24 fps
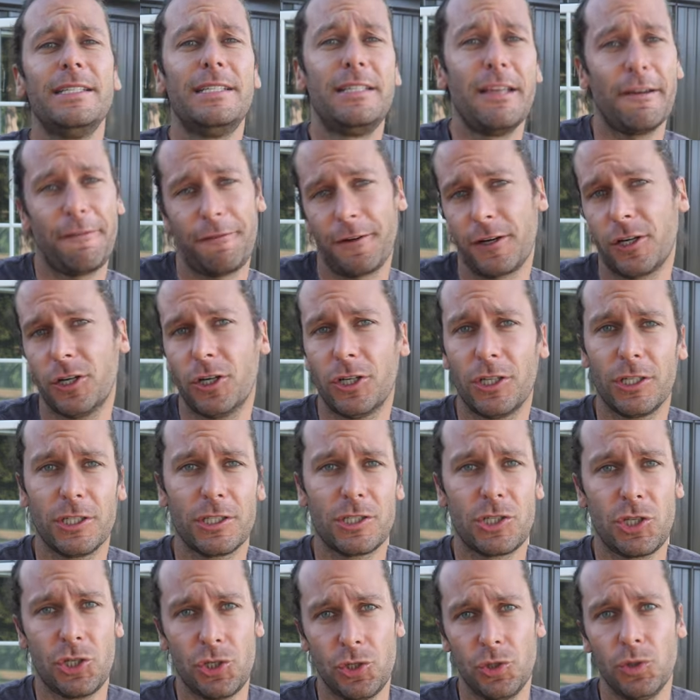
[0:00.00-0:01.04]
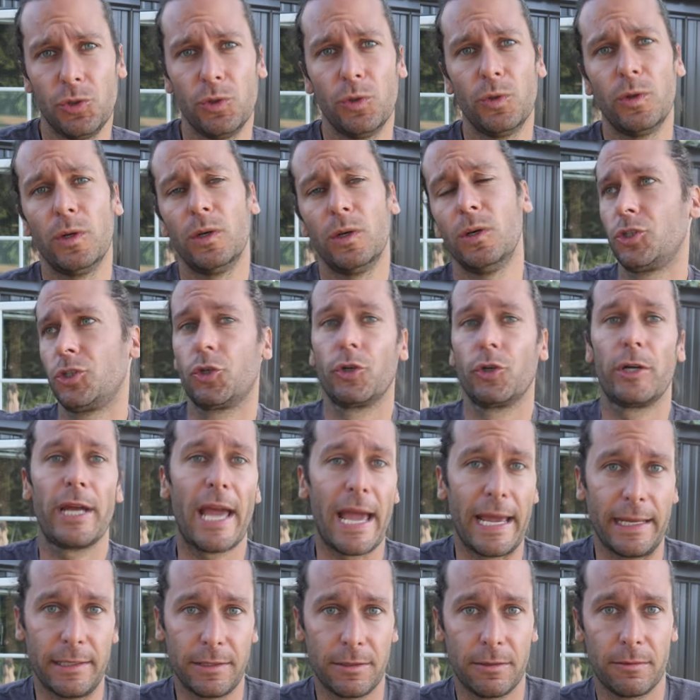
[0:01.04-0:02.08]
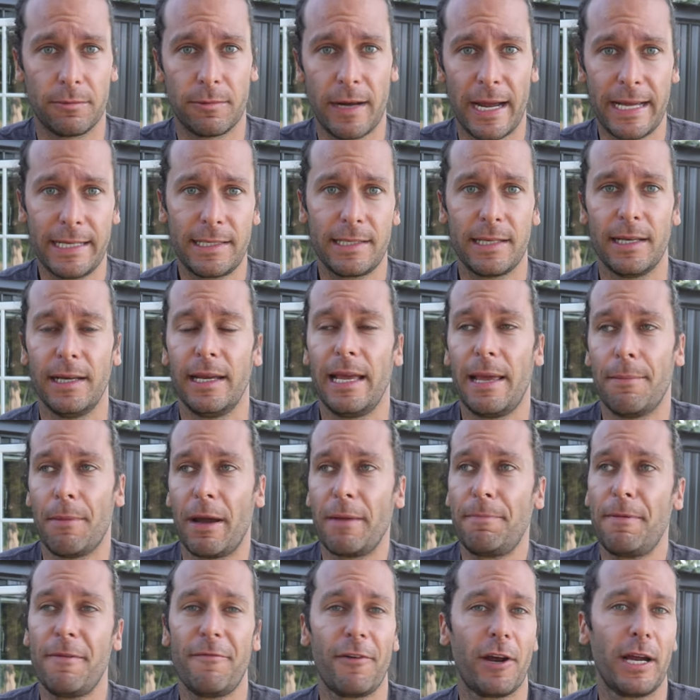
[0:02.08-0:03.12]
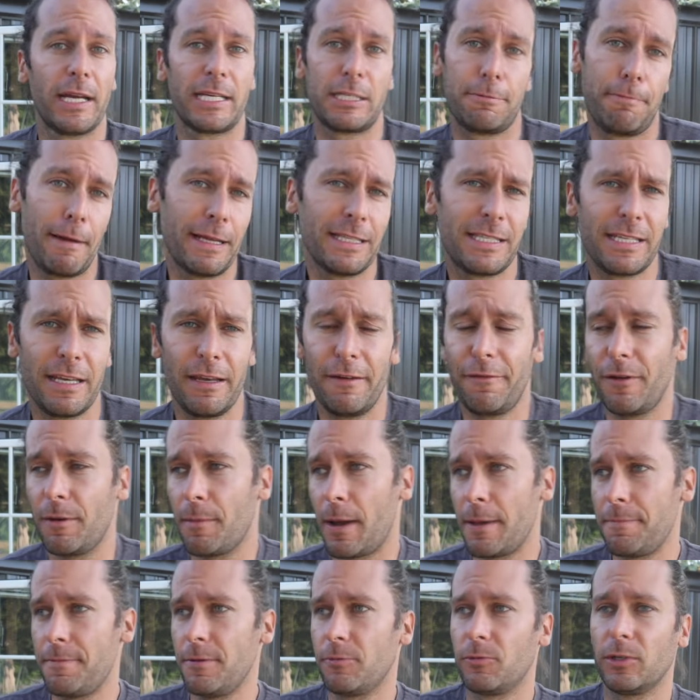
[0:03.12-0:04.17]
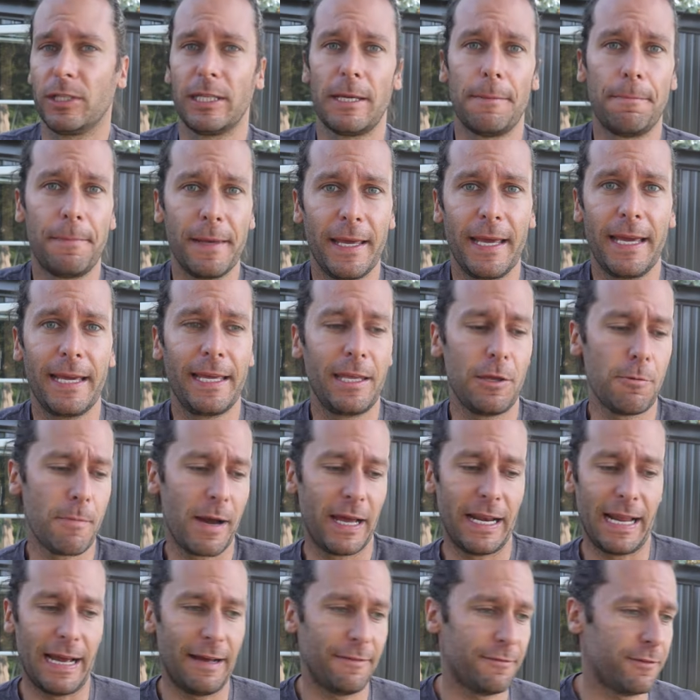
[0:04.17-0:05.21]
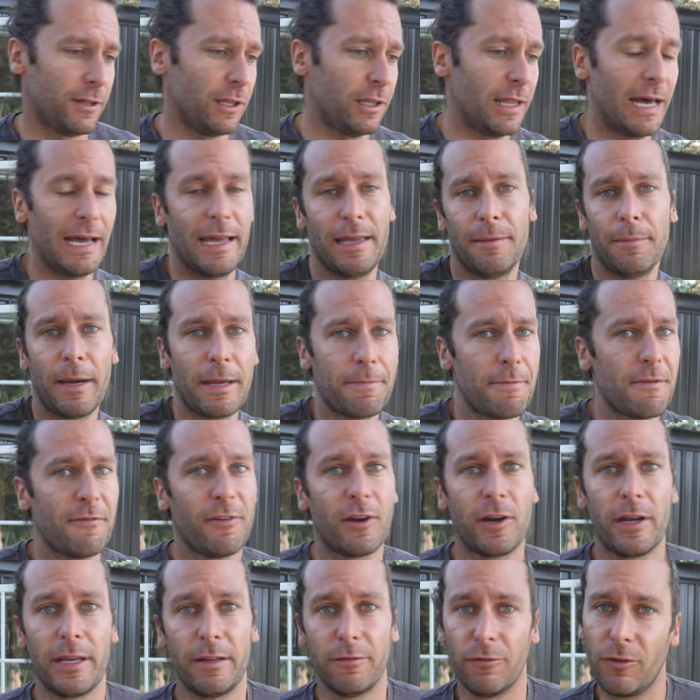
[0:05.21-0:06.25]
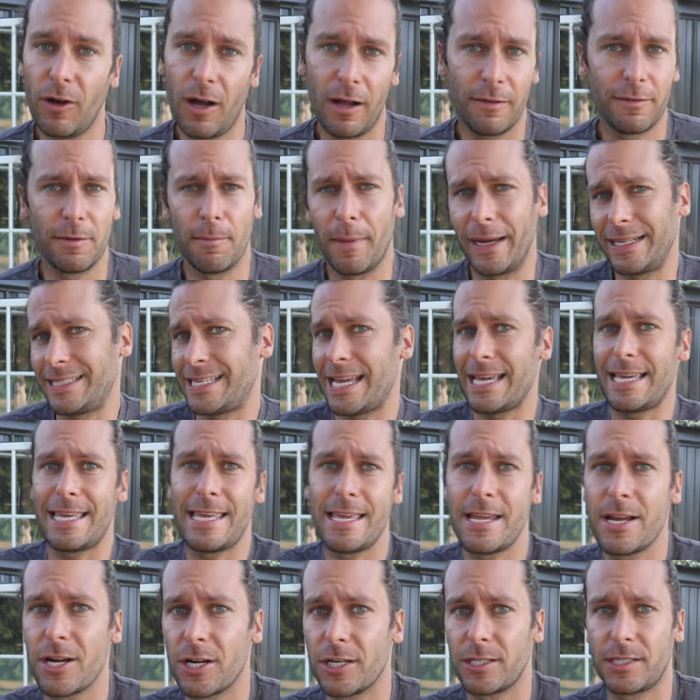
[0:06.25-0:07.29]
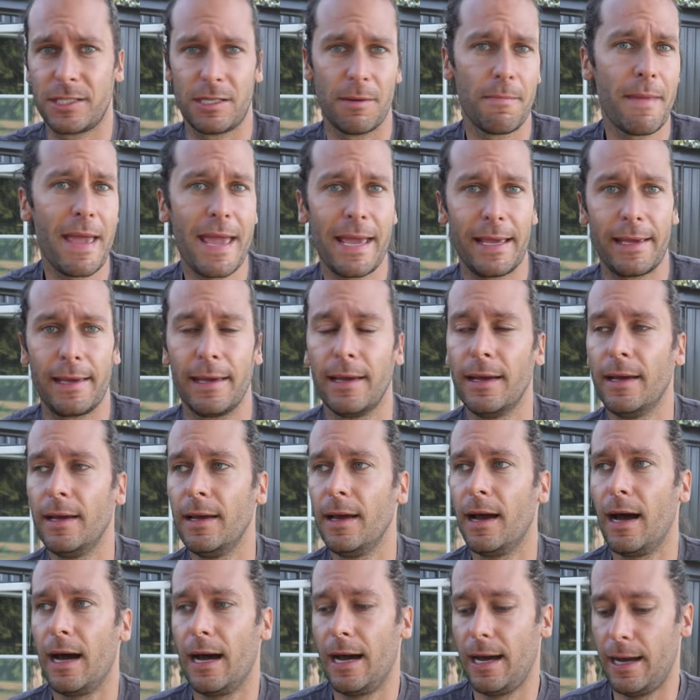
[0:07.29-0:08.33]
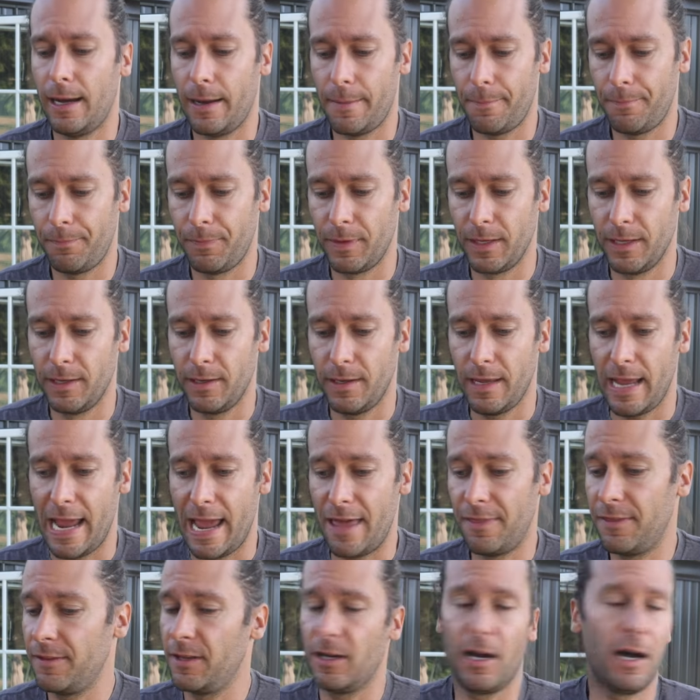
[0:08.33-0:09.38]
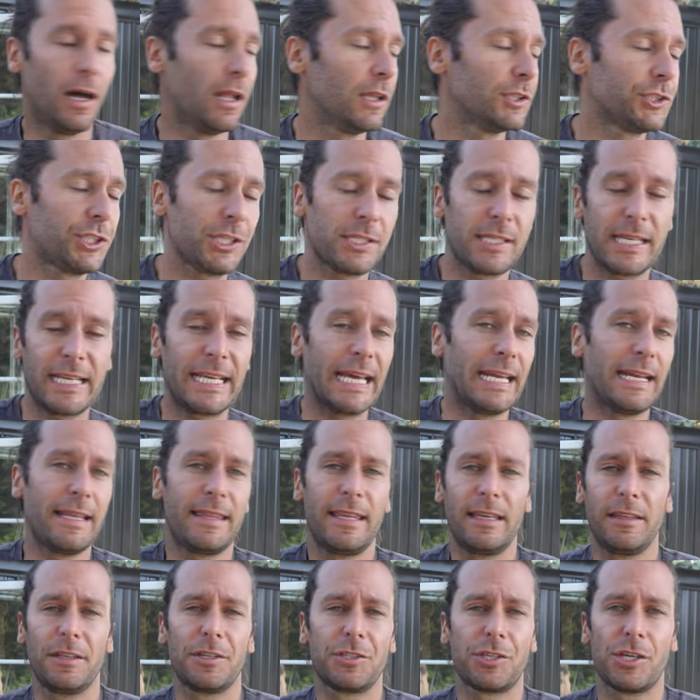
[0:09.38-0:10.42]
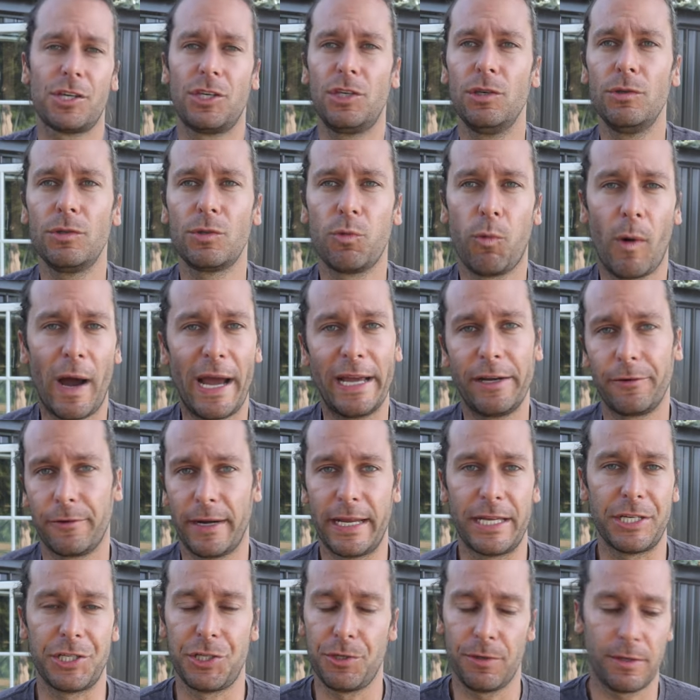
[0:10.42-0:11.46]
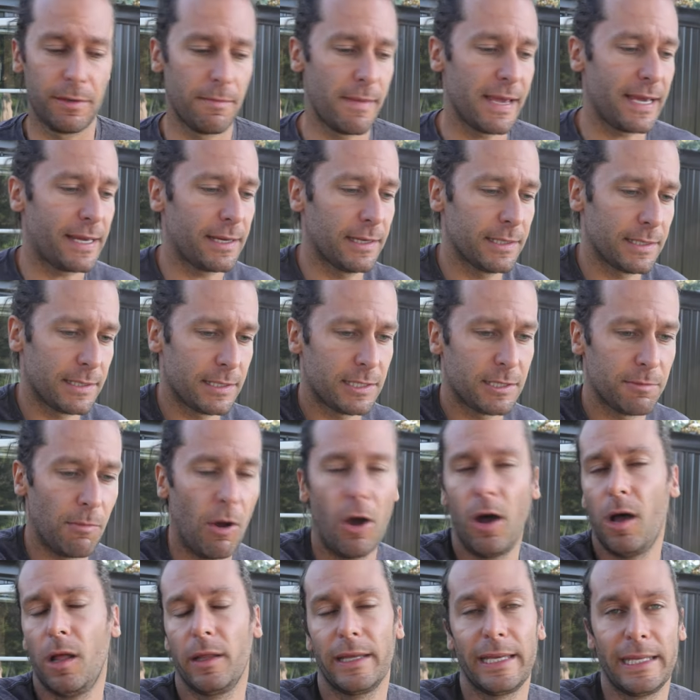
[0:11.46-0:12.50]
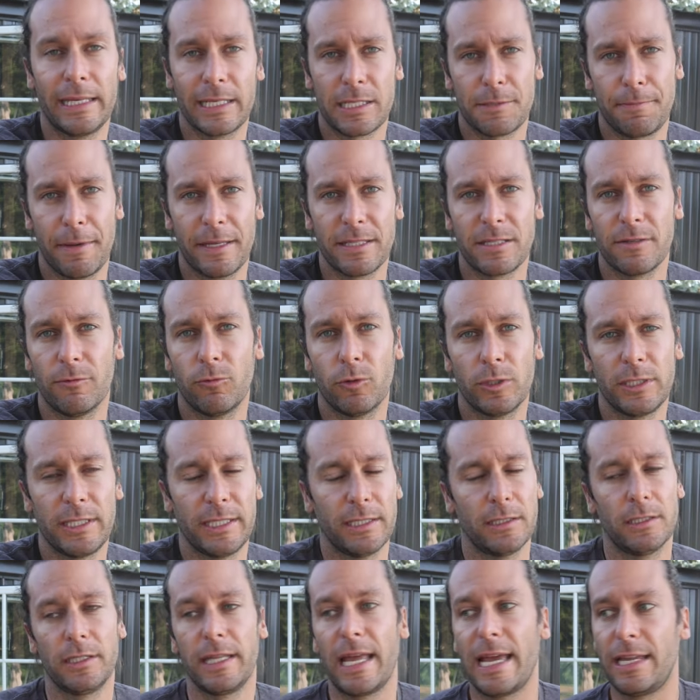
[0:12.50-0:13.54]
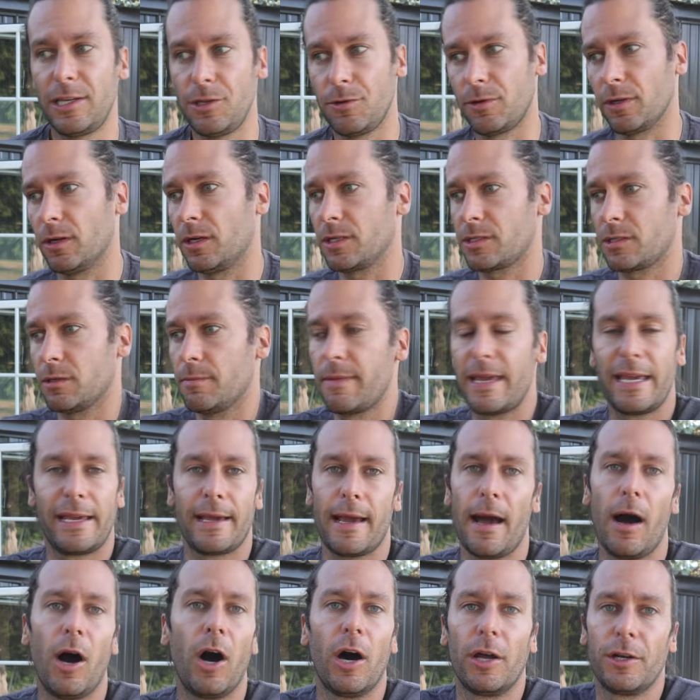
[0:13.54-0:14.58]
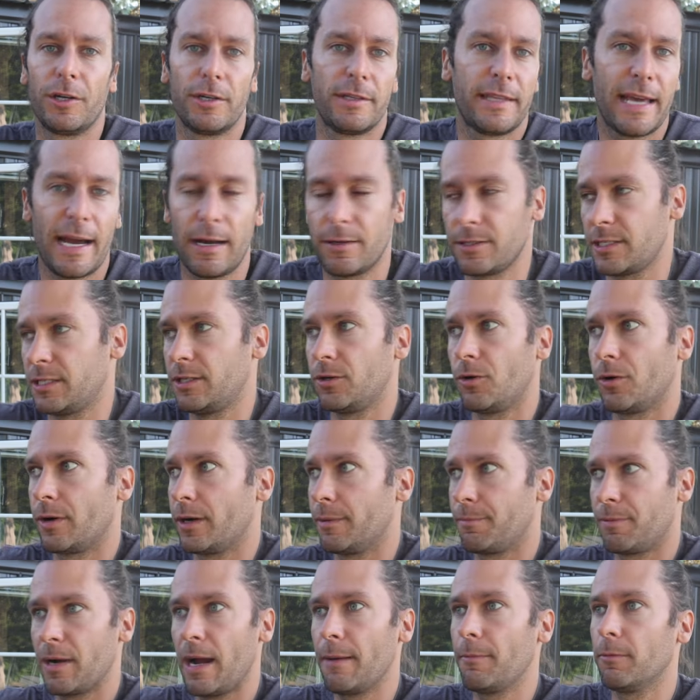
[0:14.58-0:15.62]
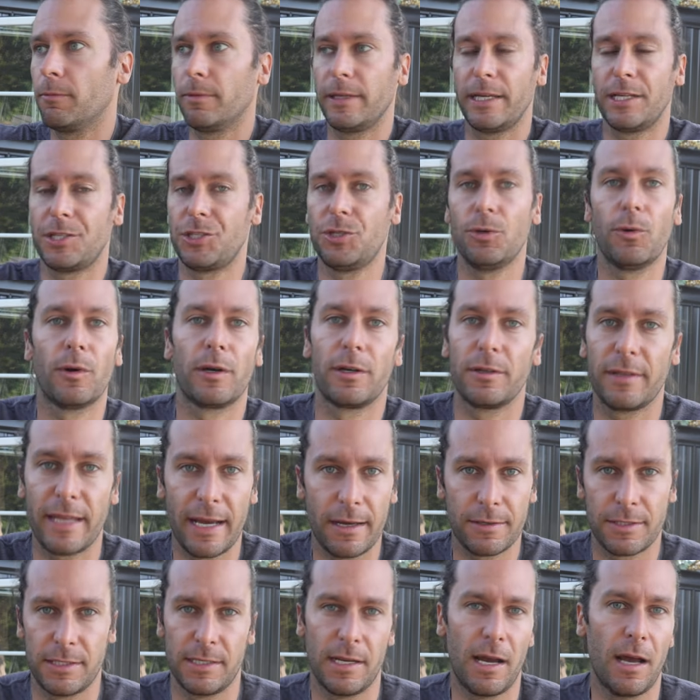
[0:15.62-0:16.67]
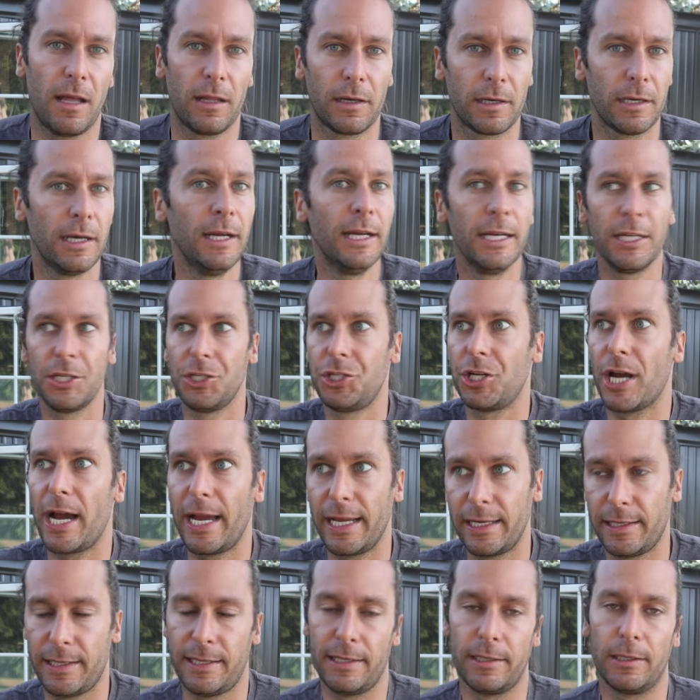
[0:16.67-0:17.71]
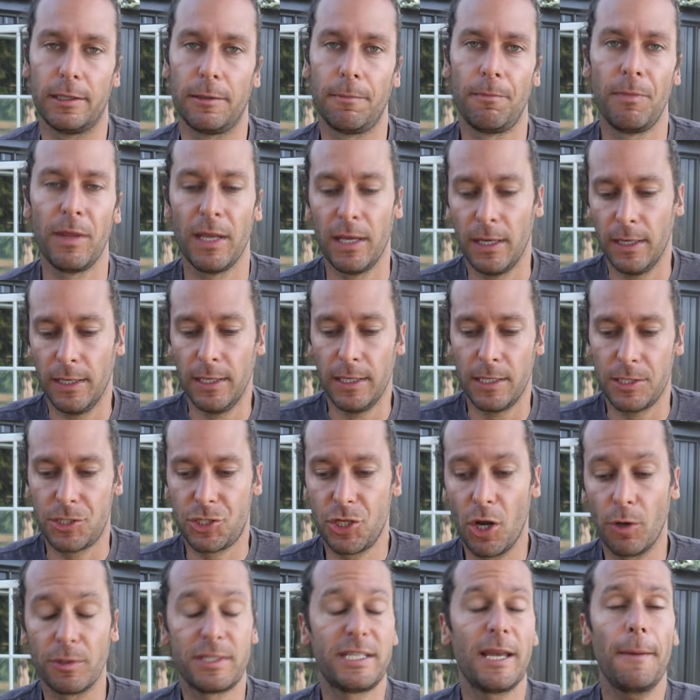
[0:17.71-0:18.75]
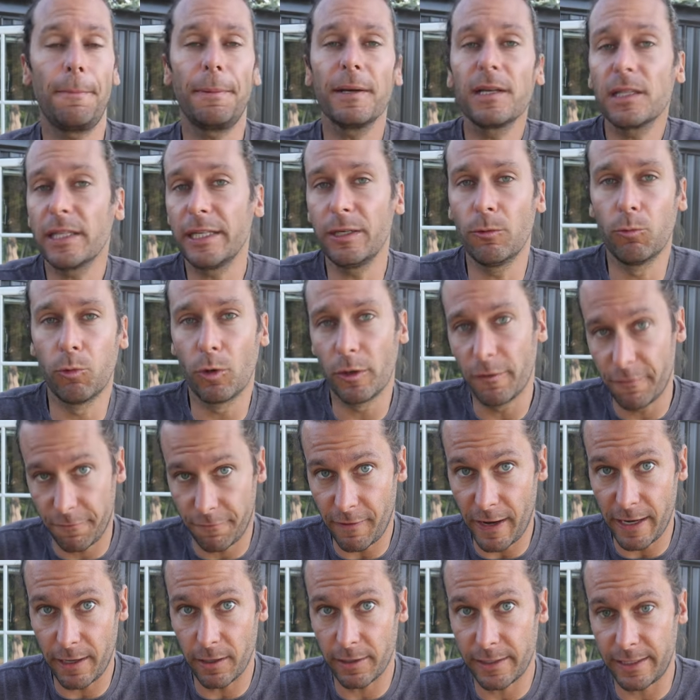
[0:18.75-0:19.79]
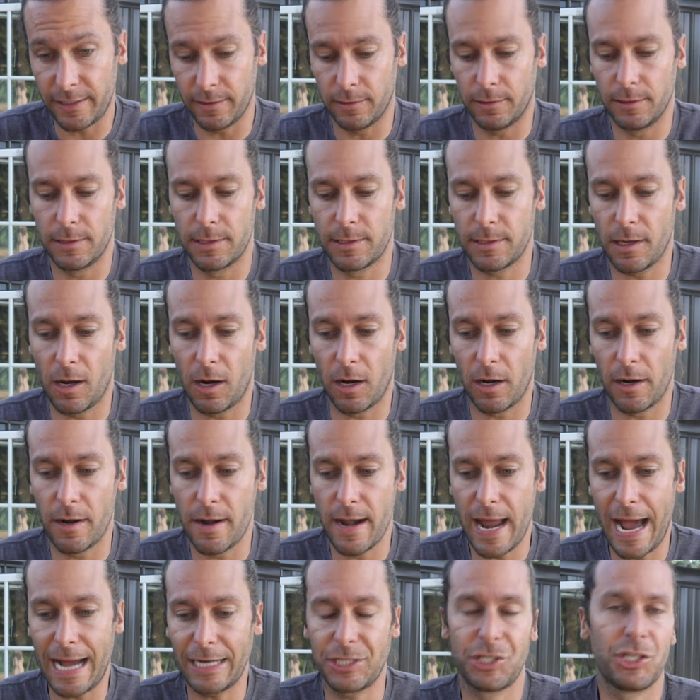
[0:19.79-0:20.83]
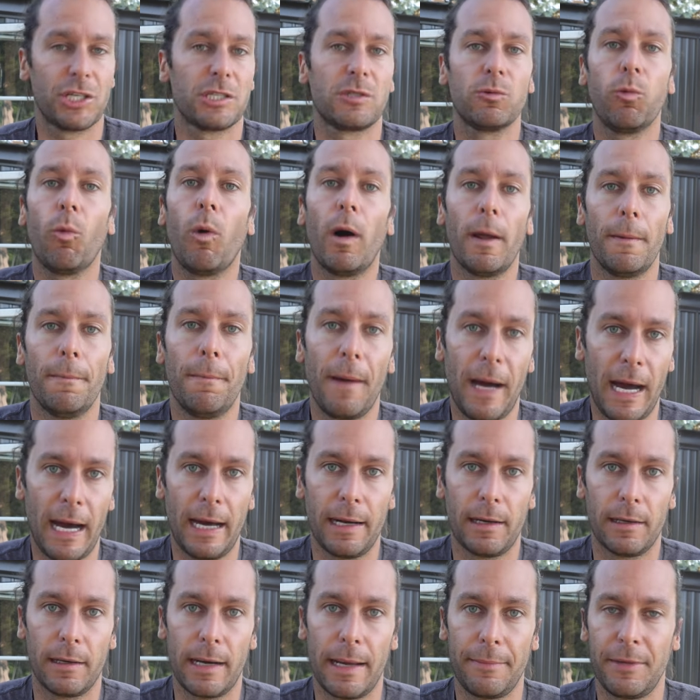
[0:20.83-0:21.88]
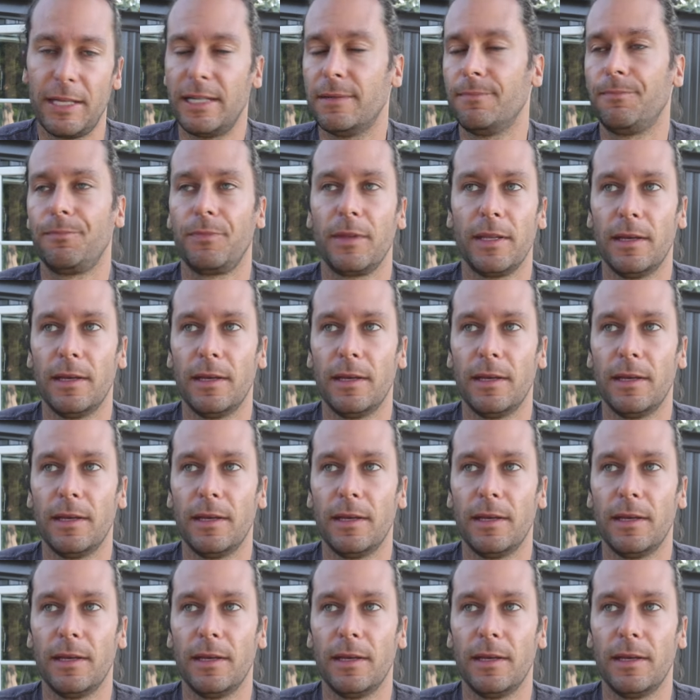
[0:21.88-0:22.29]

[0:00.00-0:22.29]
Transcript: difficult to create, right? It might be very expensive, it might be really big, you might have a lot, it might be very involved, it might take years to make. Um, and just like anything, there's a huge wide range. You can make a small, inexpensive wood kiln, and you can also make a hundred thousand or probably a two hundred thousand dollar giant kiln. So typically, wood fire kilns are not just one potter. I mean,